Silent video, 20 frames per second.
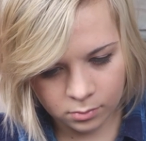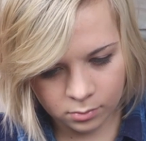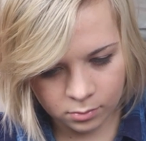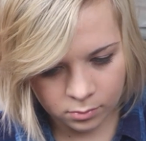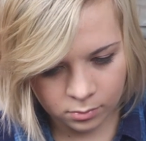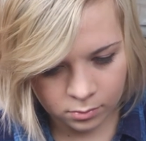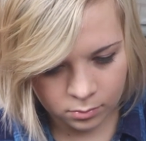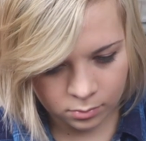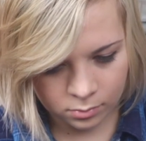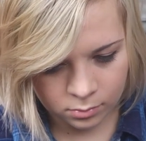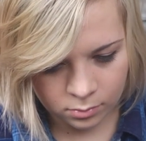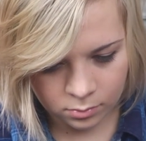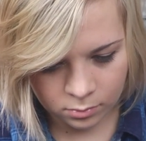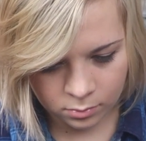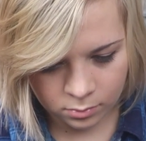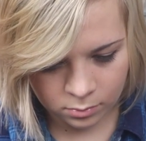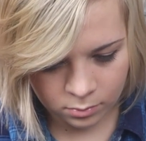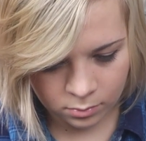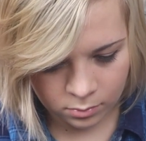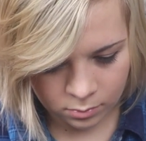
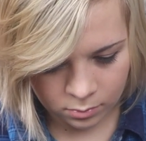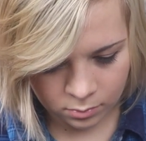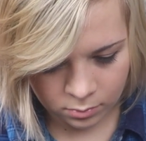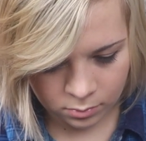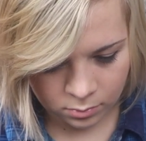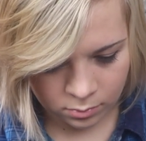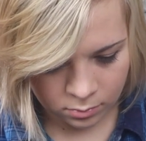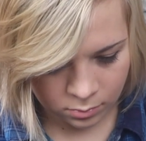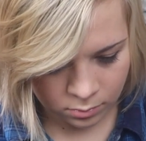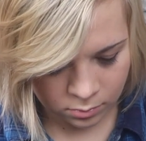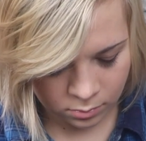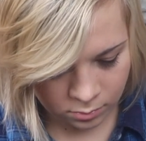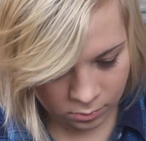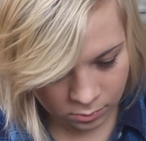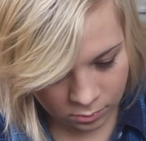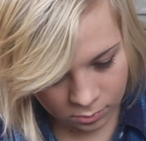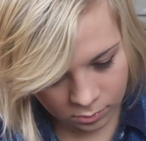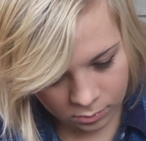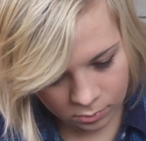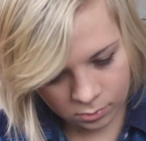
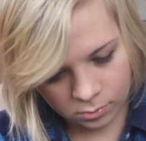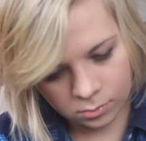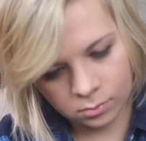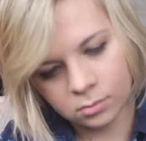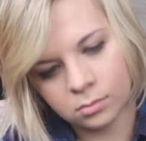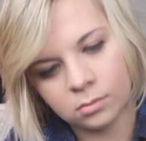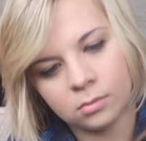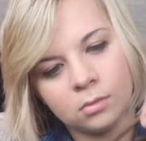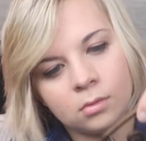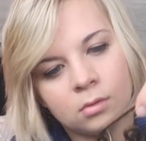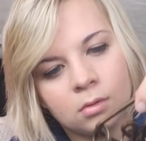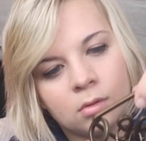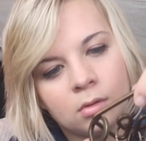(no one is talking)